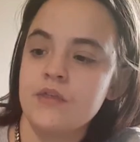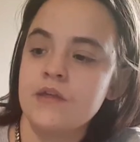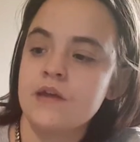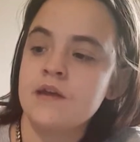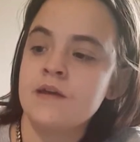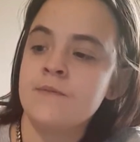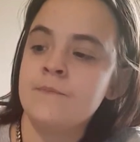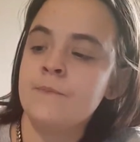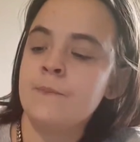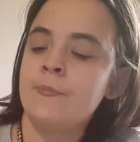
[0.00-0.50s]

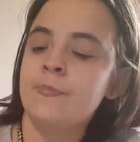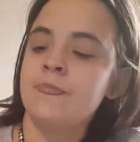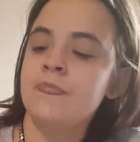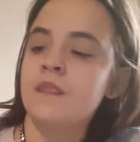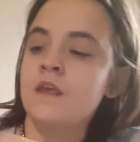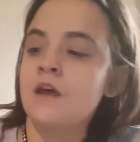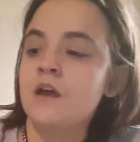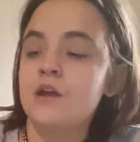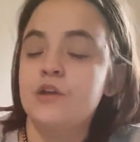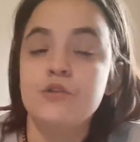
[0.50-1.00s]
it.
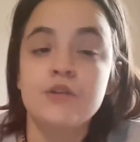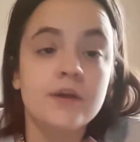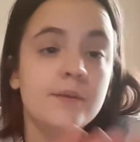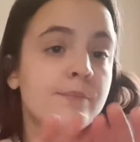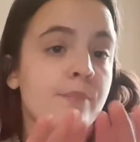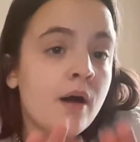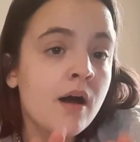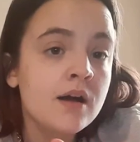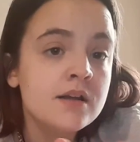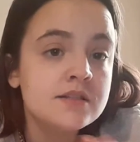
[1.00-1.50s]
You can
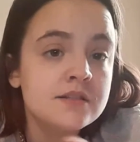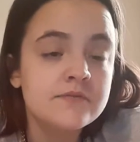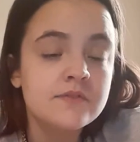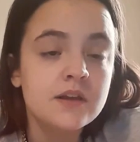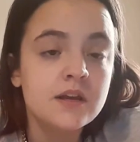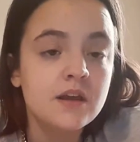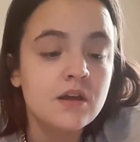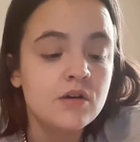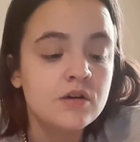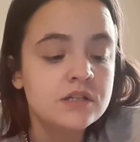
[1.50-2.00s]
pause the
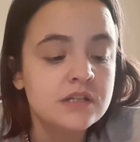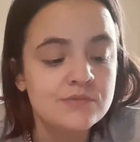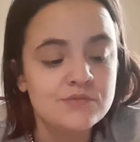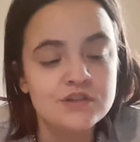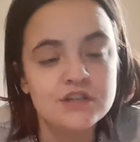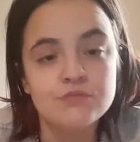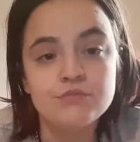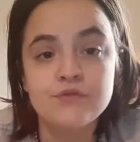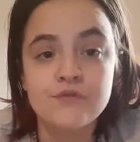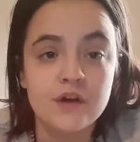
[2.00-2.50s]
video because I'm just
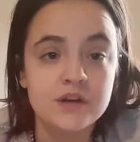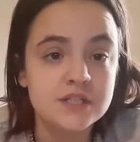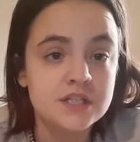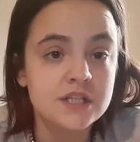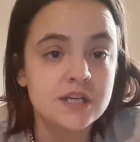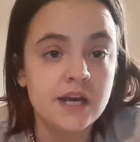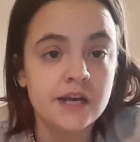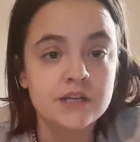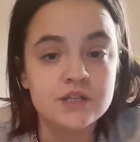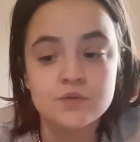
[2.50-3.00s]
going to move on to the
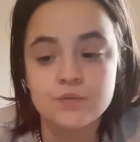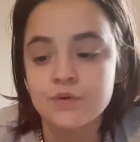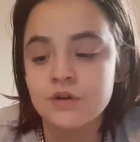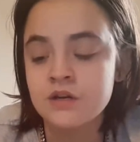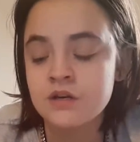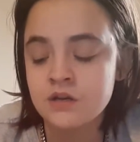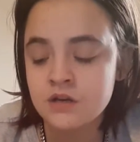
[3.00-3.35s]
next one.